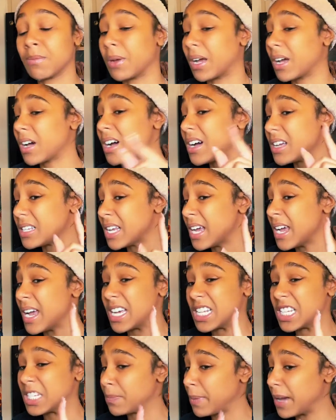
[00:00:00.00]
And because,
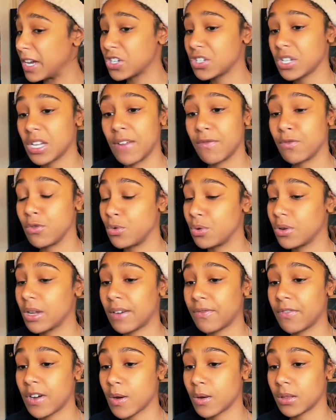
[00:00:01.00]
especially if you do
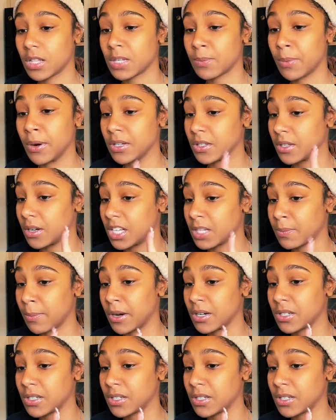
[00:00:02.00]
not fuck with this person,